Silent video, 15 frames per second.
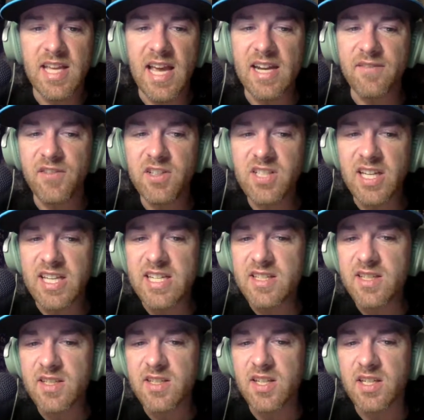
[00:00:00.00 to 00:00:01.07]
Yeah, and it feels like
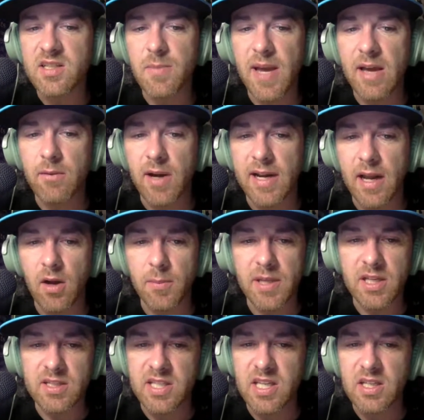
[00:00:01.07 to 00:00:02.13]
he's the sixth man right now. I
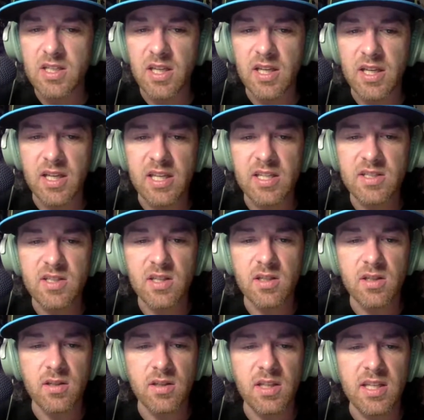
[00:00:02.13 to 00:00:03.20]
mean, because he
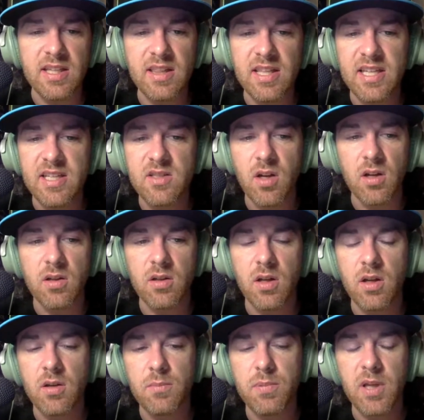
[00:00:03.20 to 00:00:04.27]
leads
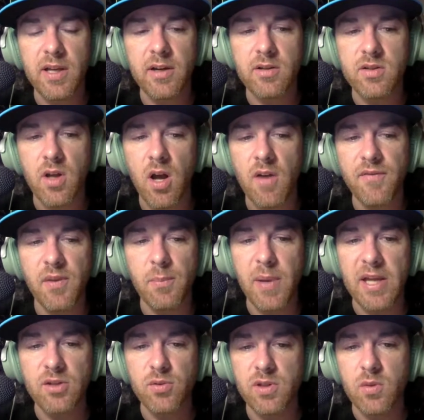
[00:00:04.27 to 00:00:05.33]
all players off the
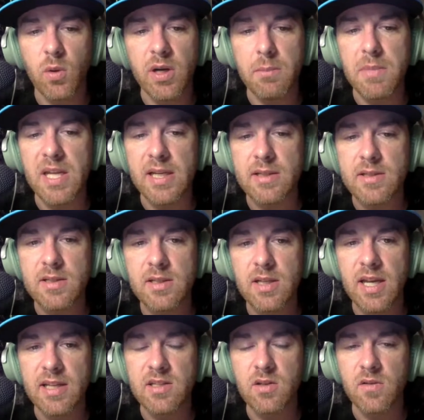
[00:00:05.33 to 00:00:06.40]
bench with 20 minutes,
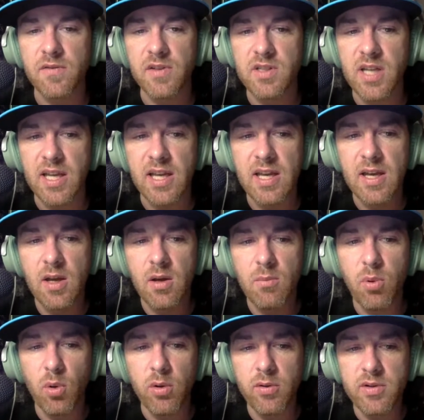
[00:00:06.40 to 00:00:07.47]
and so it feels like
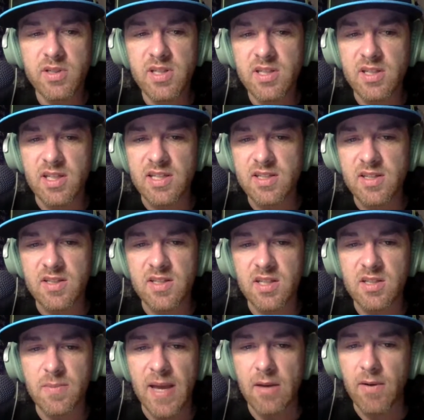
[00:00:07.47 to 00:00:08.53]
Porter is the
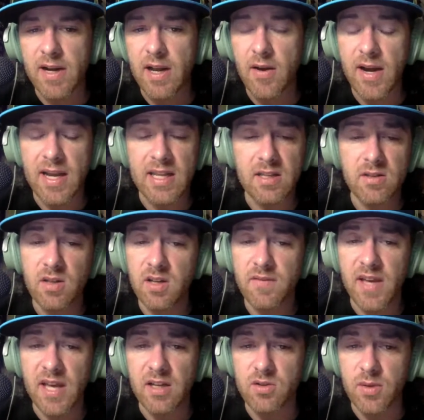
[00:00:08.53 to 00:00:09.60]
sixth man right now, and he took
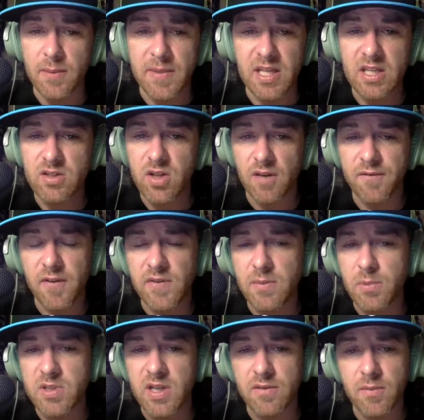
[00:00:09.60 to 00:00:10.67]
advantage. I mean, he shot
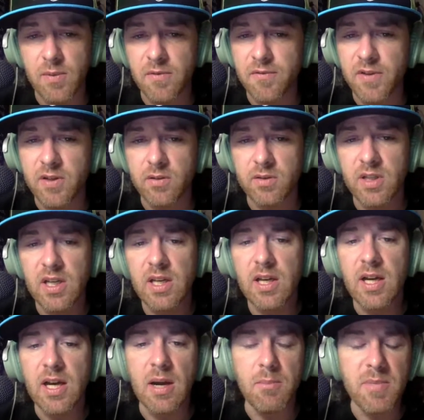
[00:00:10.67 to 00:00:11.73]
50% from the field,
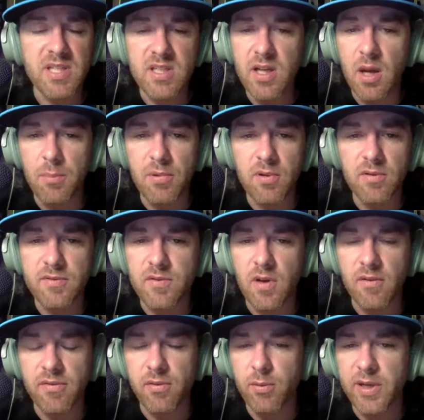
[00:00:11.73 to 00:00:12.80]
missed a couple
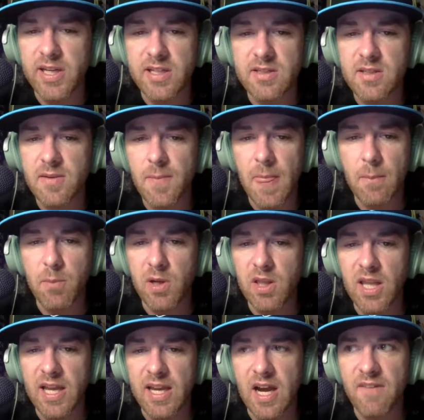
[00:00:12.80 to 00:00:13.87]
of threes,
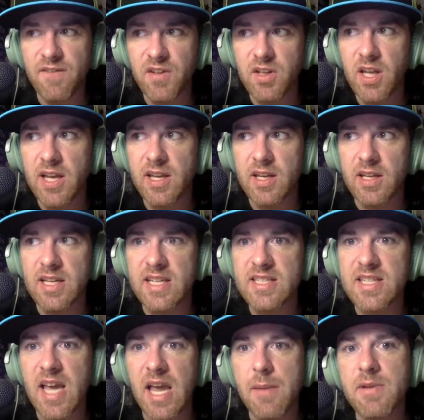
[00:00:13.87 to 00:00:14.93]
but like I feel like
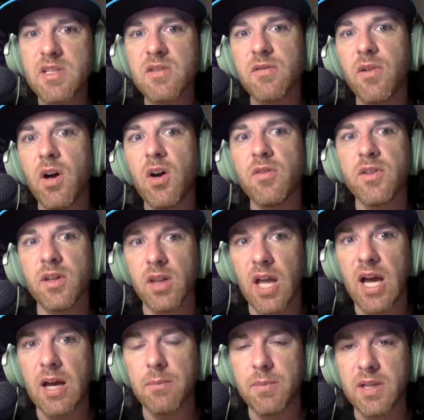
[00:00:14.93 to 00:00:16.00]
his game has evolved a
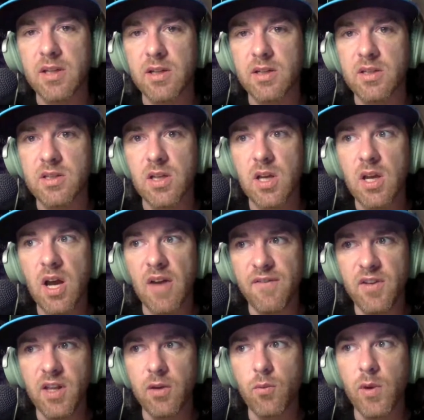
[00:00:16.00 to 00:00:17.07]
lot because I
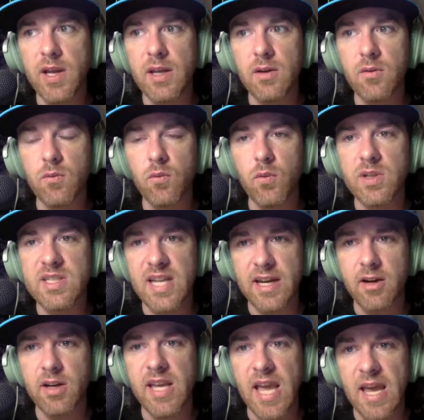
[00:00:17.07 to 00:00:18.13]
feel like when
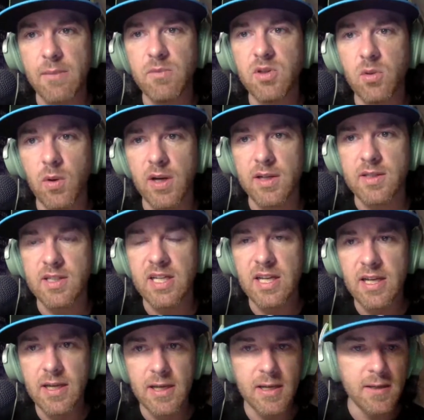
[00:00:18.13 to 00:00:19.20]
Zaire came to us,
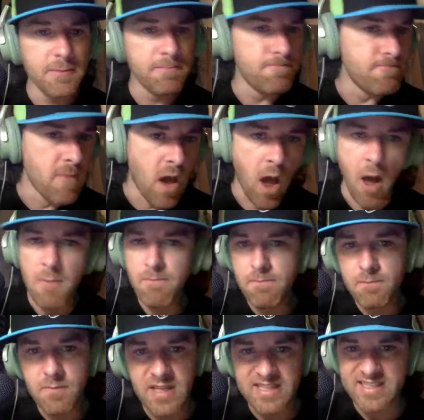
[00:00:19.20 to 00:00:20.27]

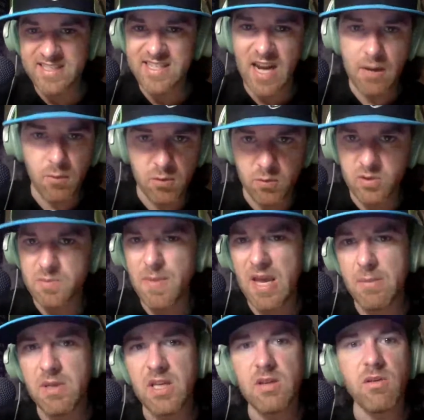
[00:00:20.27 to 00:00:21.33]
his assignment was
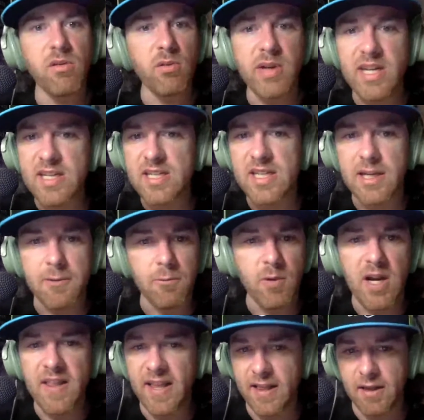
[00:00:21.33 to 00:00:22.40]
maybe 3-and-D,
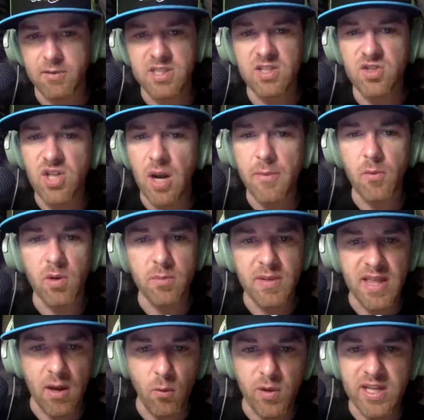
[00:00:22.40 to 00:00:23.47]
right? That was his job. He wanted to
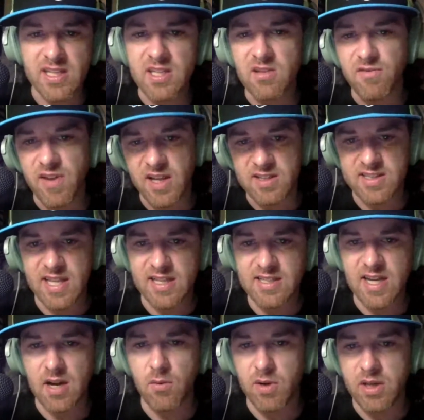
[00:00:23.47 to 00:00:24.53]
be that wing defense.
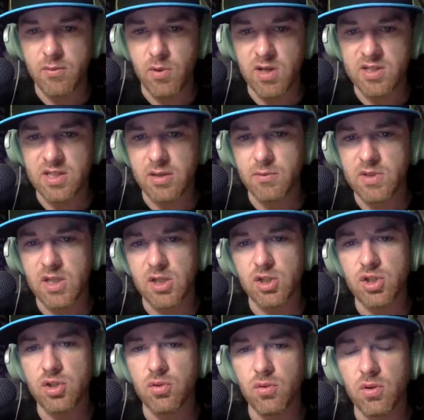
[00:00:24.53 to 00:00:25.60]
That's kind of what he was, and he was going to
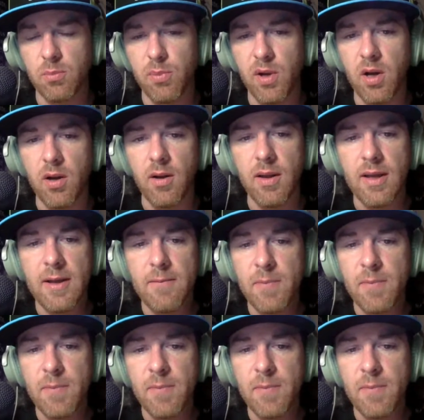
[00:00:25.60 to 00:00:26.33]
shoot the ball.